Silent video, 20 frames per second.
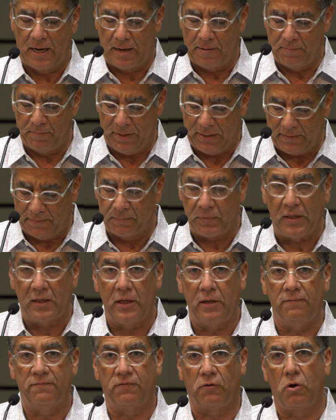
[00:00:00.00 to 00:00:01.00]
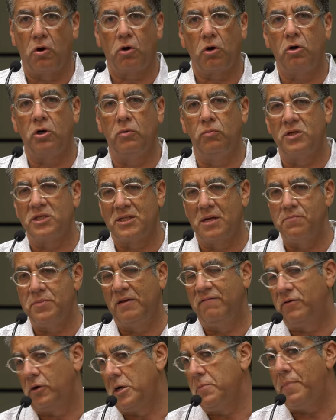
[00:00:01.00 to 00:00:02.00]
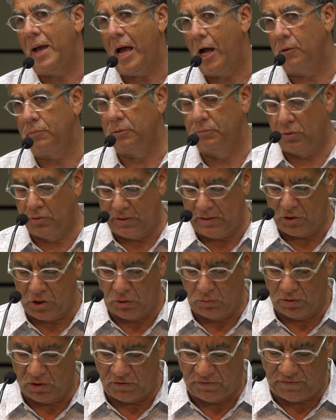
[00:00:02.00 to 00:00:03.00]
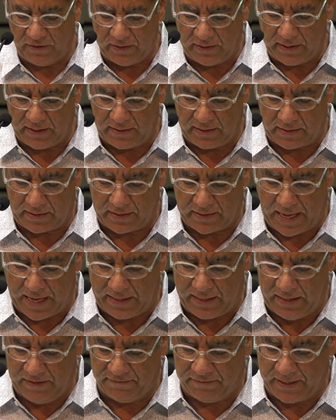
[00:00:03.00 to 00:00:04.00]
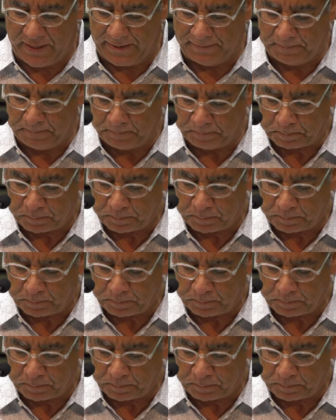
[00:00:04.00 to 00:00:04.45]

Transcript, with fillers: Um, but for her, it was something very palpable that she was feeling that evening.